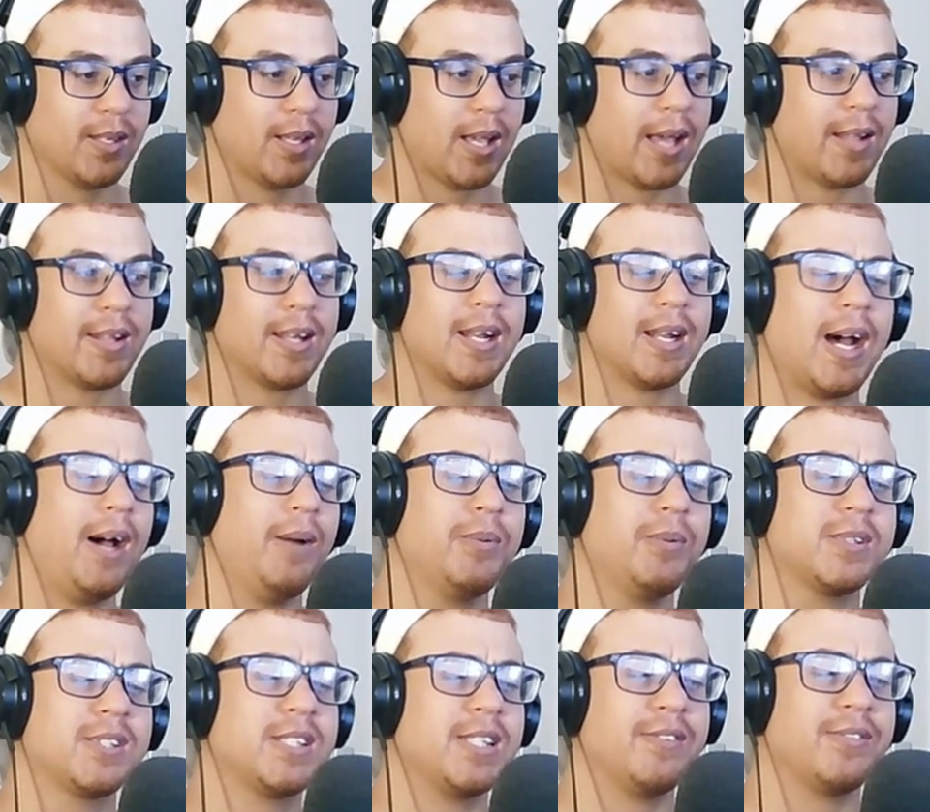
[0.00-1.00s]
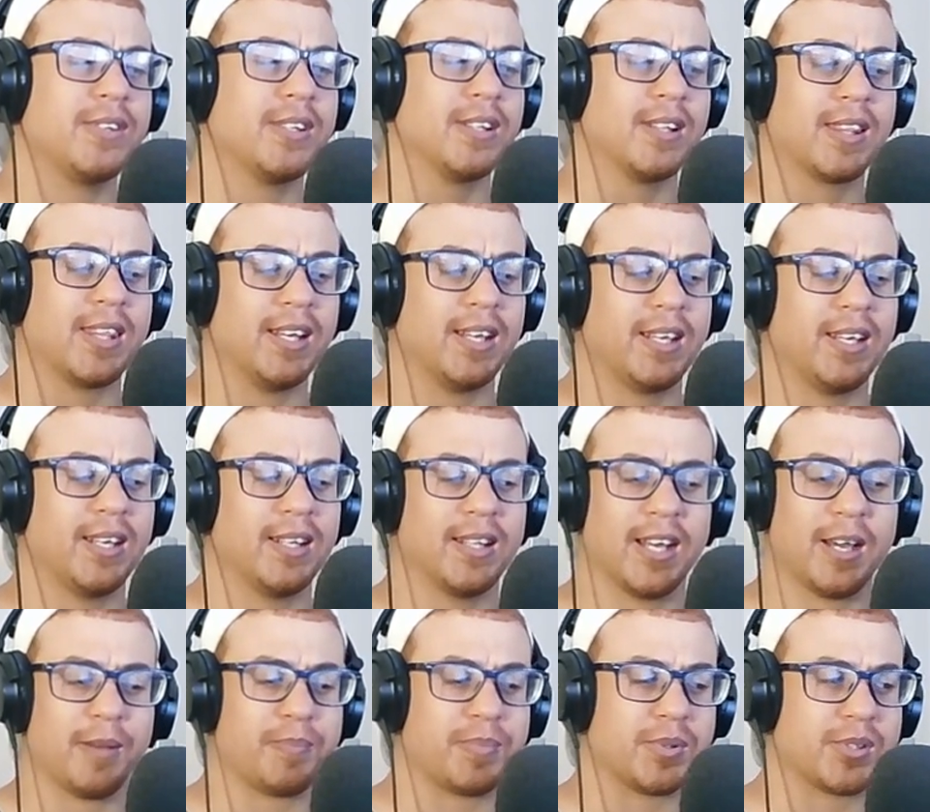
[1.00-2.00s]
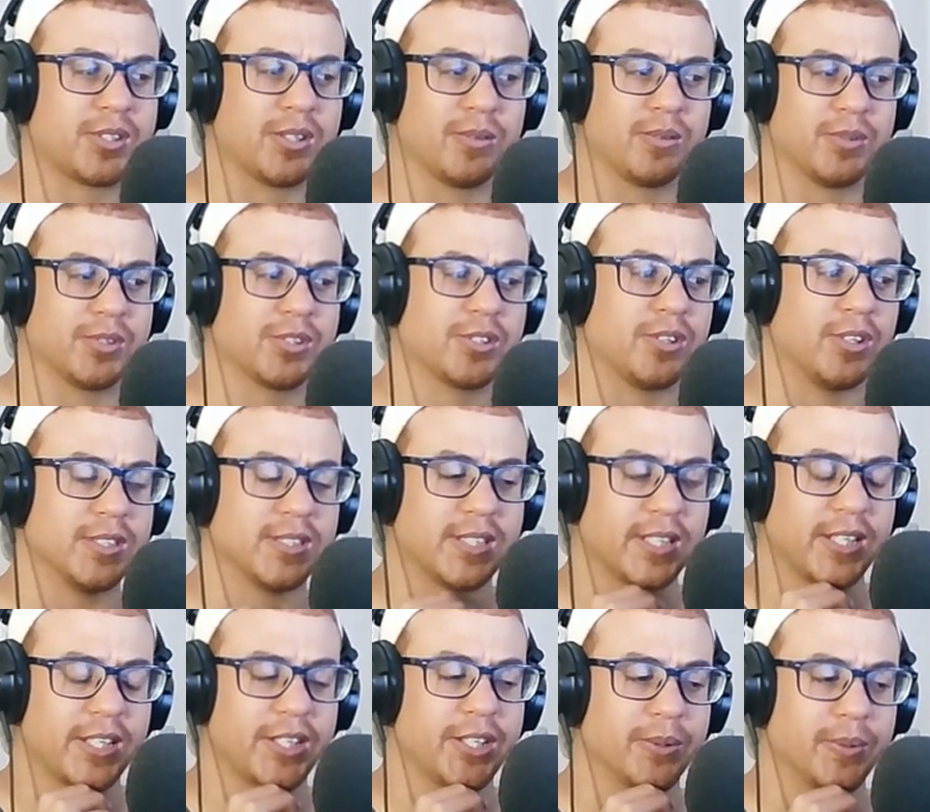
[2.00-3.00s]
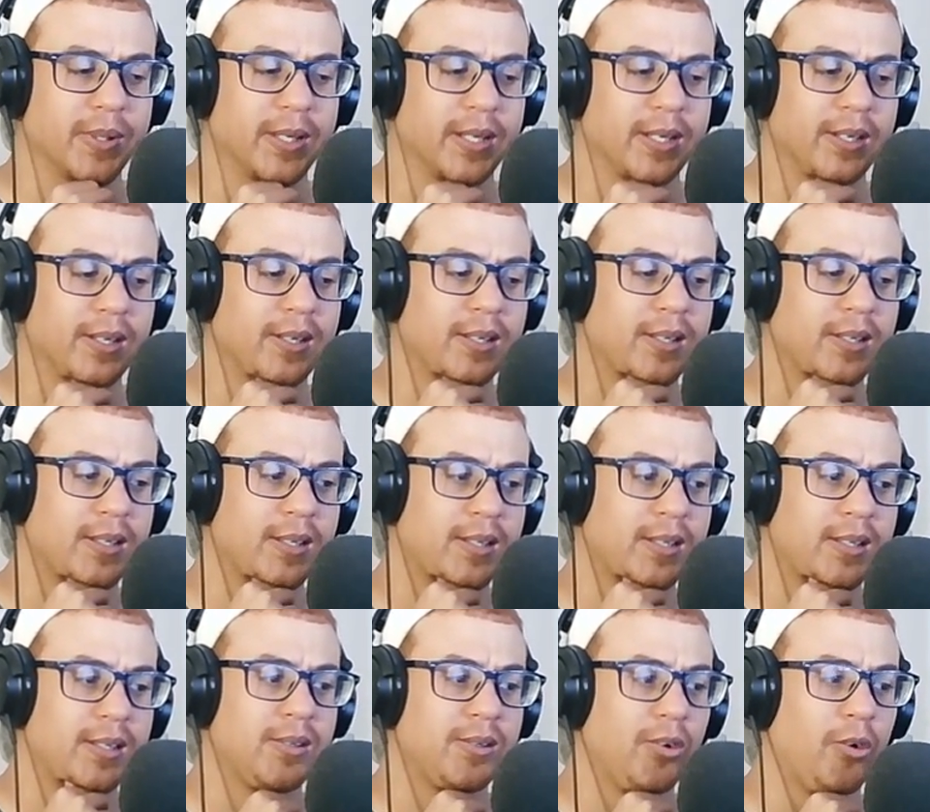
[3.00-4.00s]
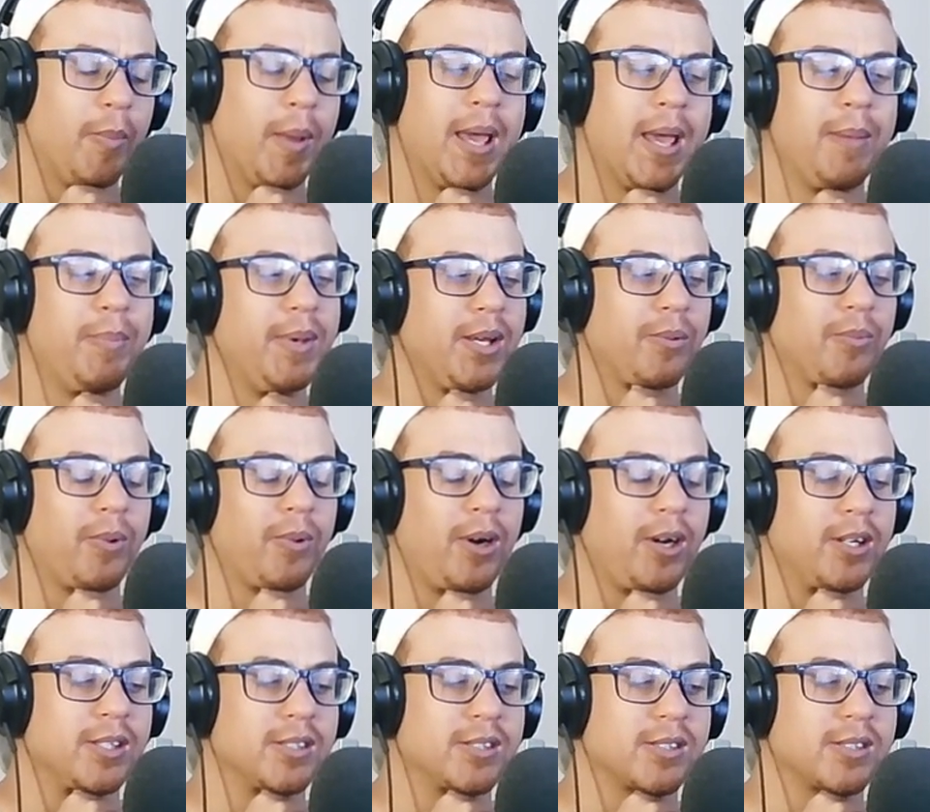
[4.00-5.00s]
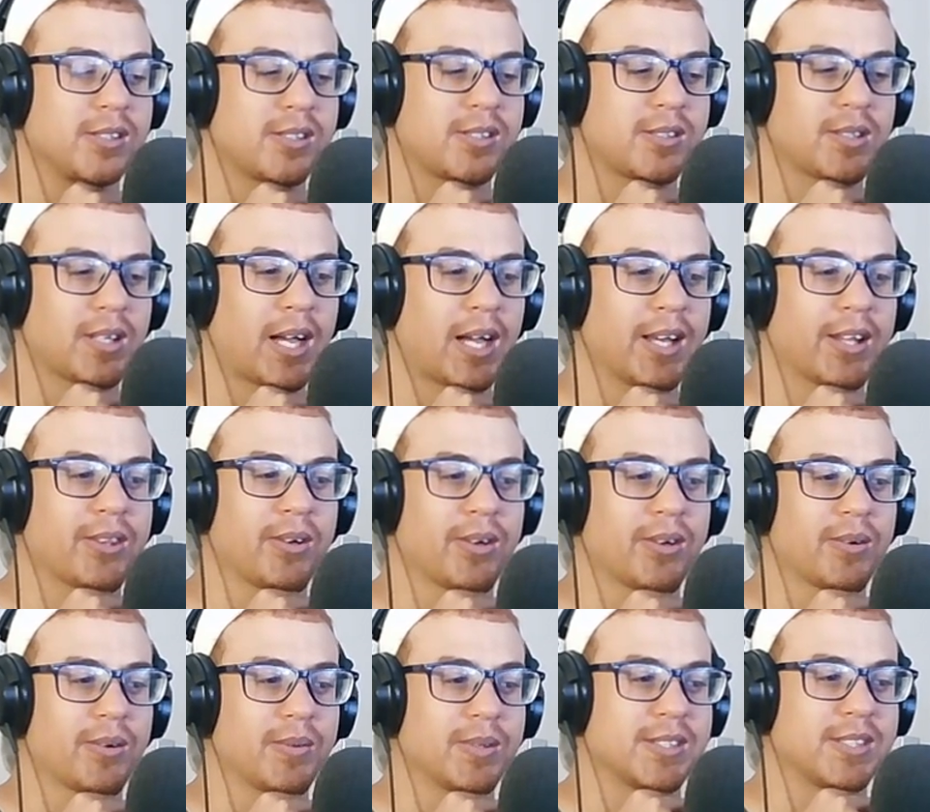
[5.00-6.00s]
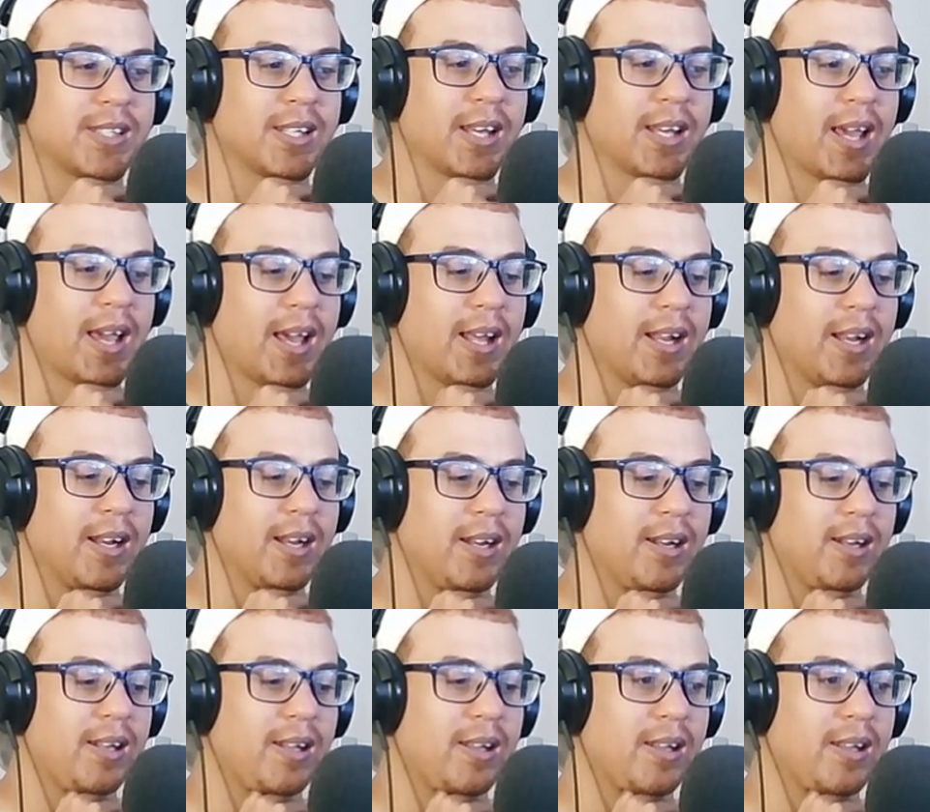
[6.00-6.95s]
And then was even thinking the episode was continuing. Or maybe it was. I thought it was the end.